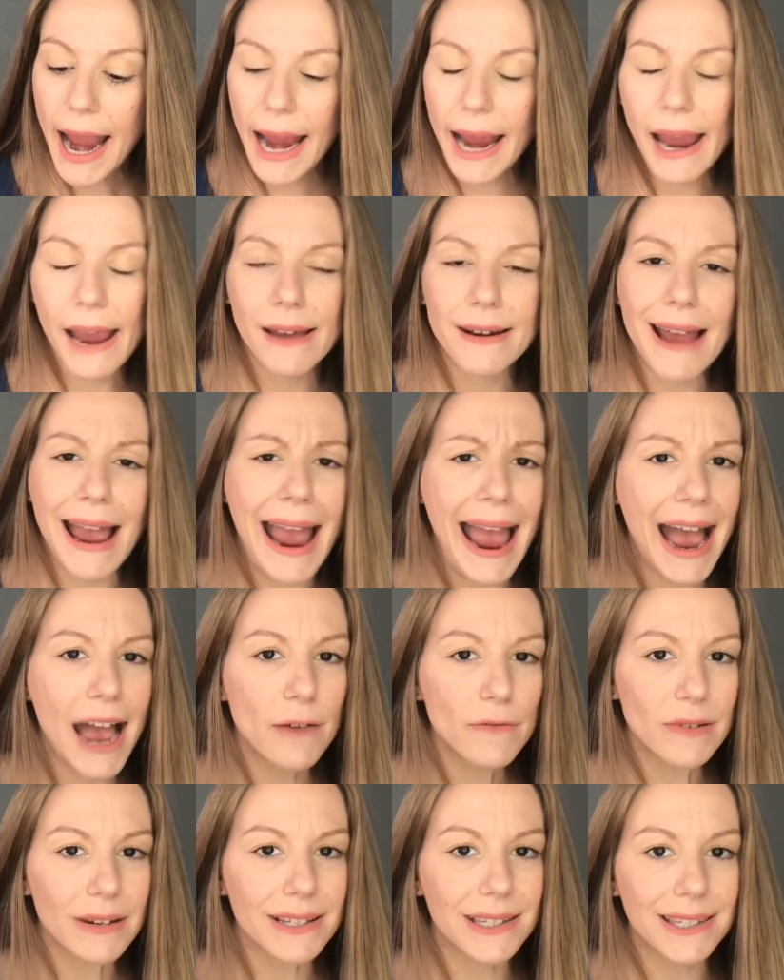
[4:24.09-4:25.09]
And I
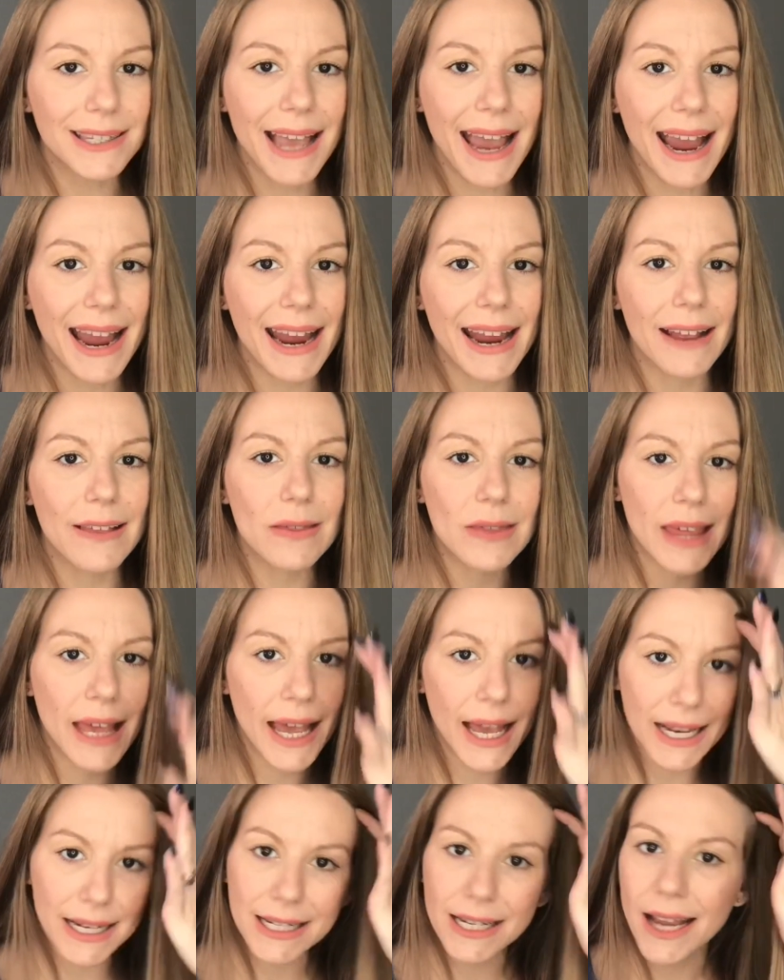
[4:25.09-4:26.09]
have to say
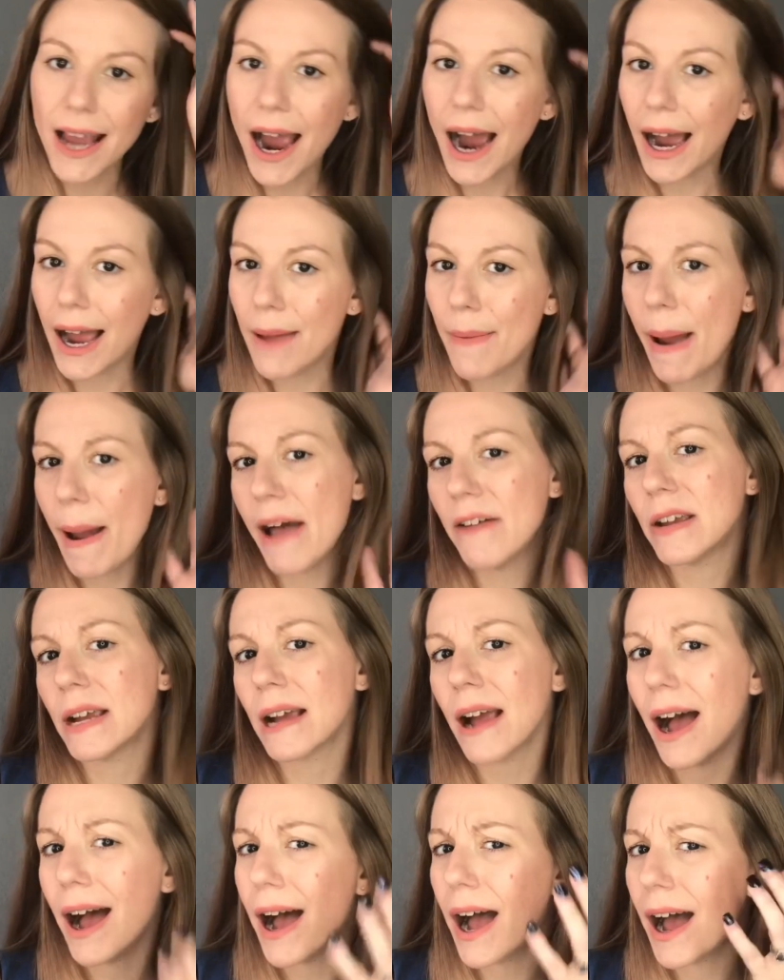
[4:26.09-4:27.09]
that I'm
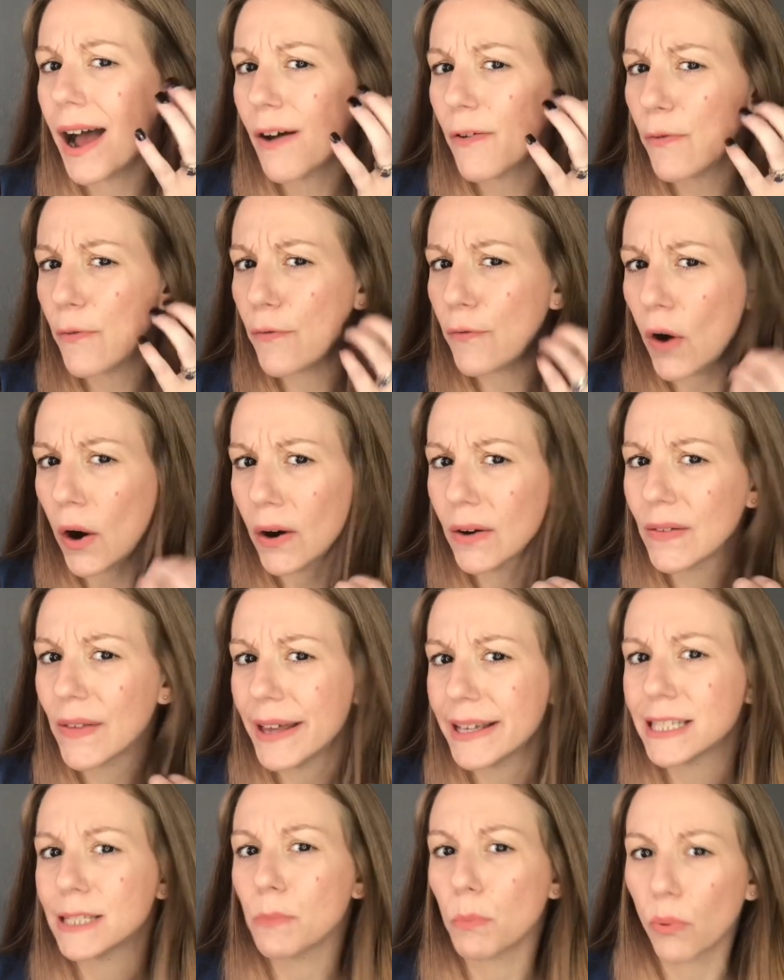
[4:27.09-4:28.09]
having far
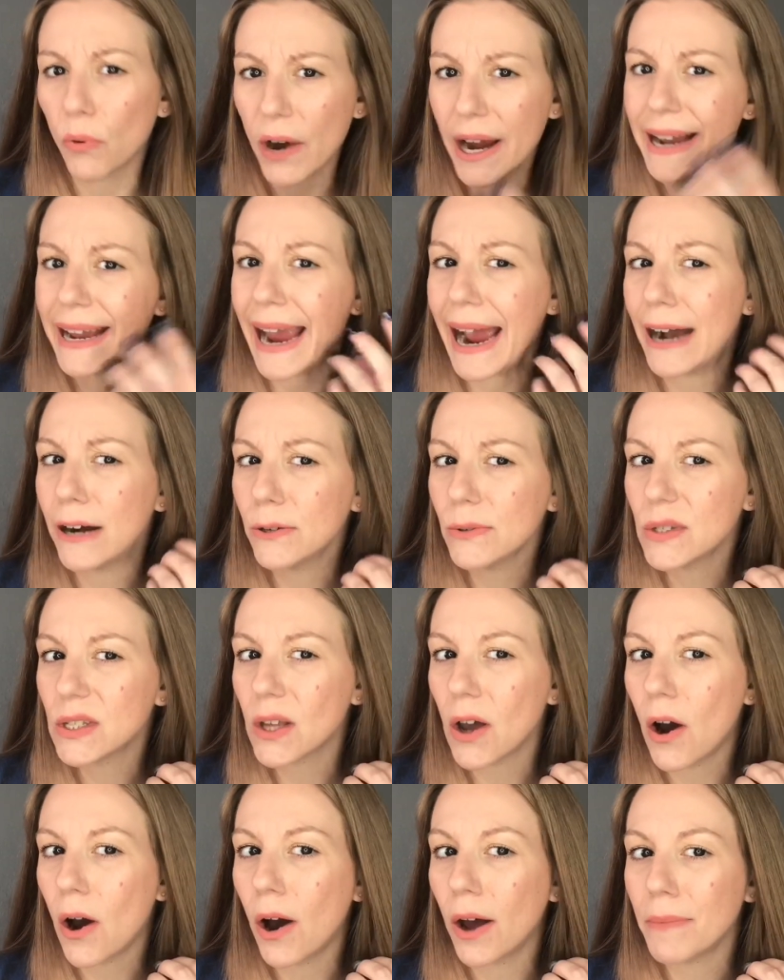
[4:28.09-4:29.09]
less
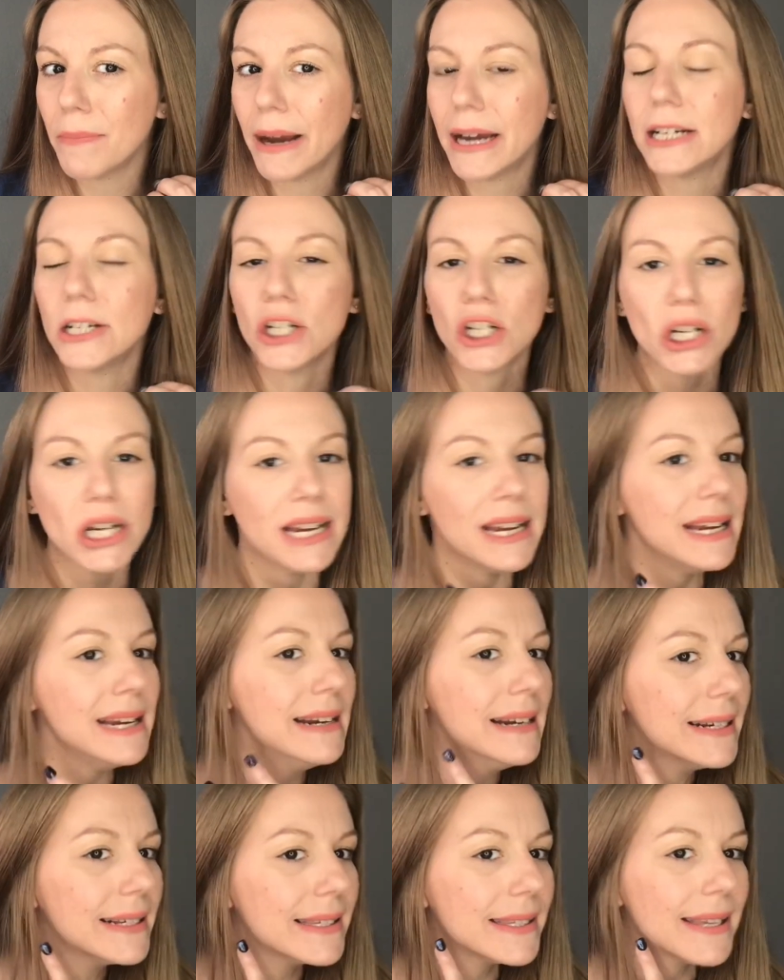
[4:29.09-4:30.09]
breakouts on my
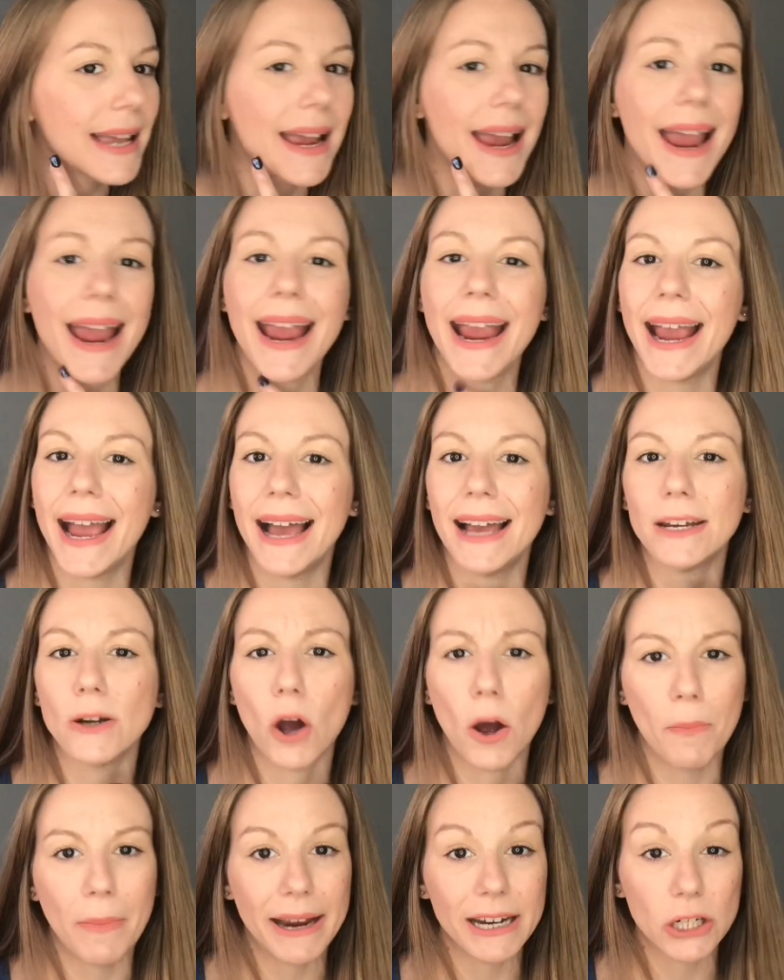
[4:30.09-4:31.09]
cheeks and
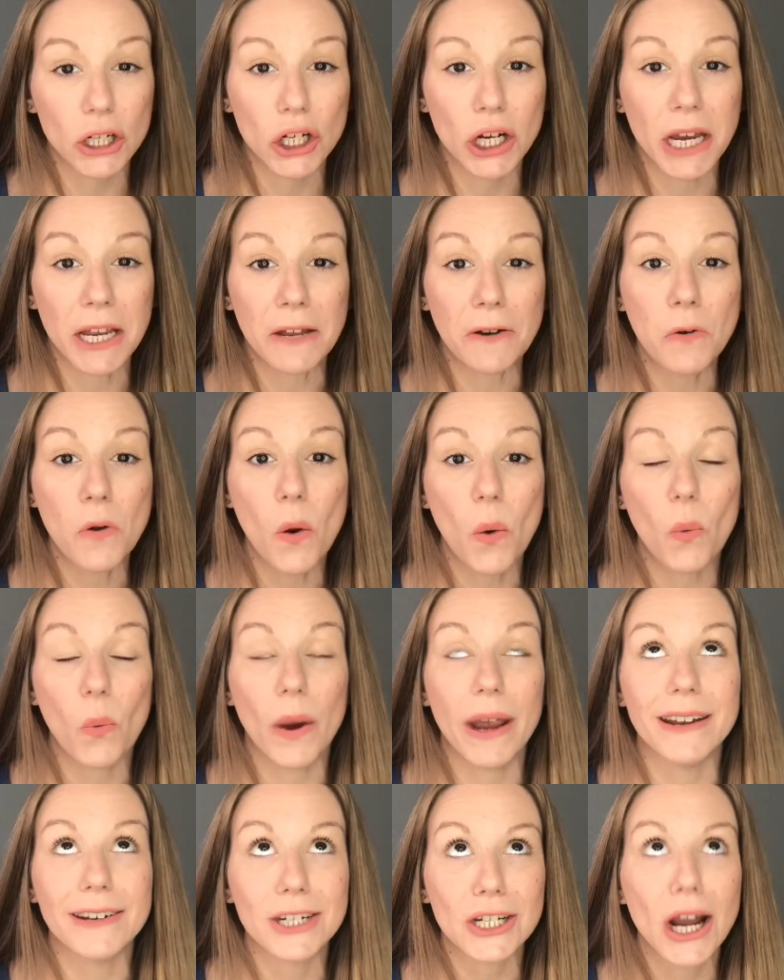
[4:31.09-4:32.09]
on my chin,
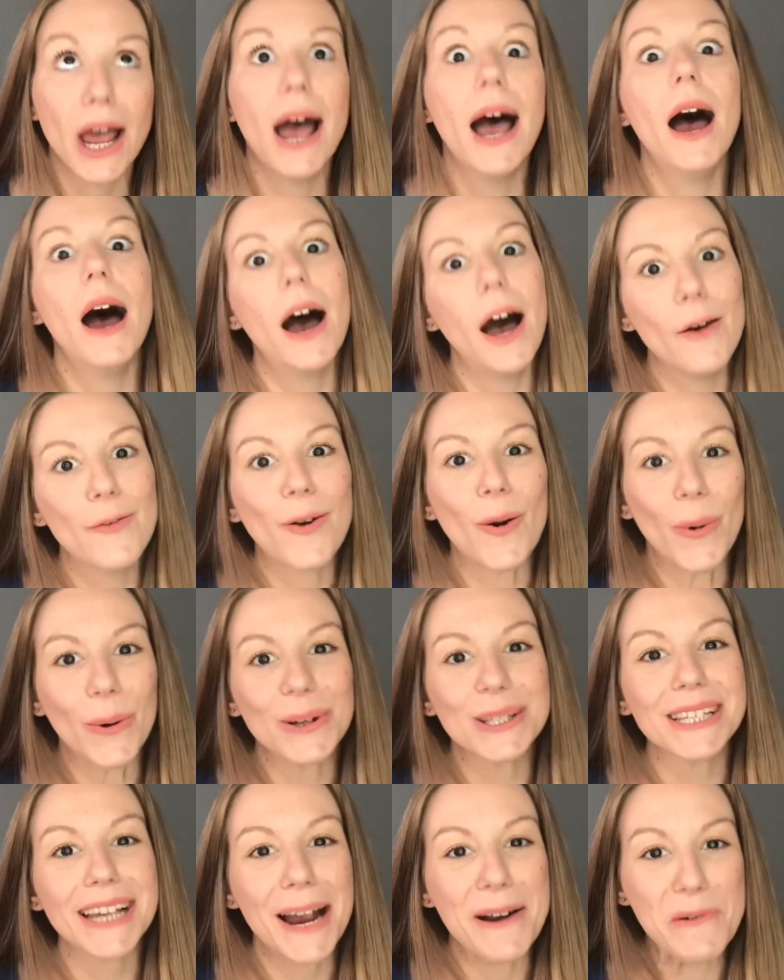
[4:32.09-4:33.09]
which of
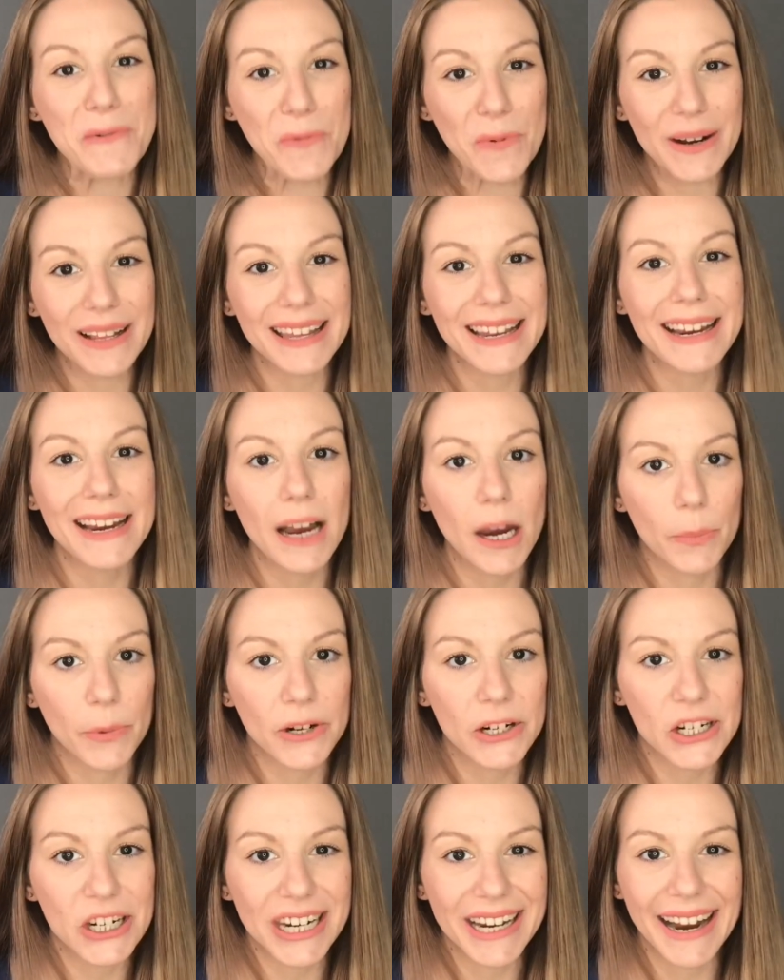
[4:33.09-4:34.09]
course I really
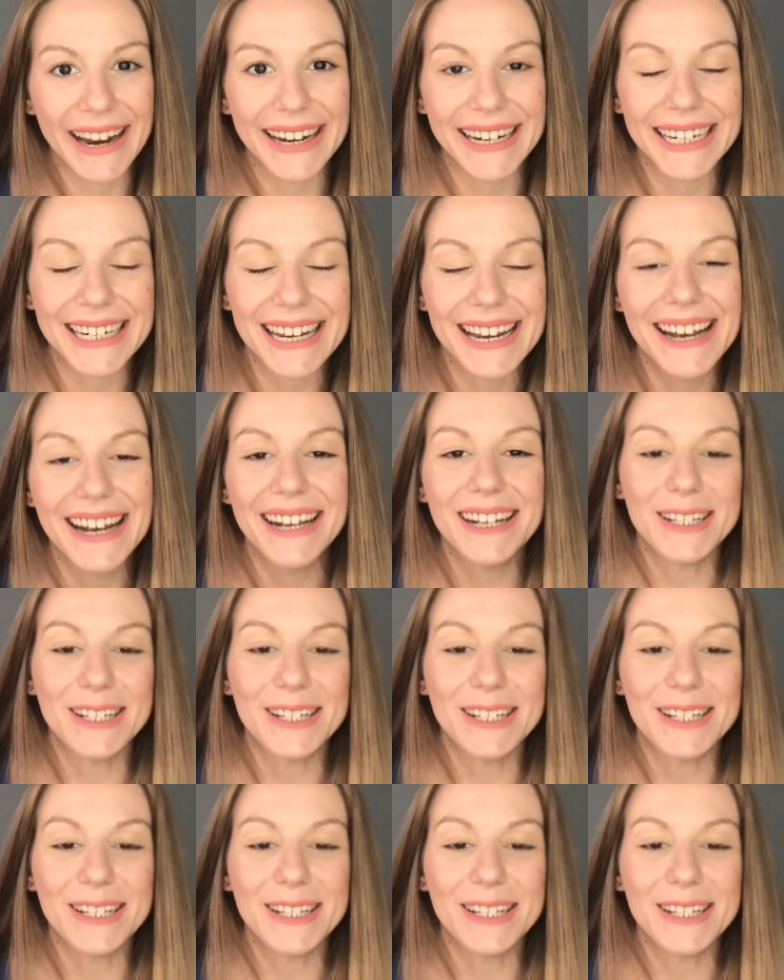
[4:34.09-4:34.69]
appreciate.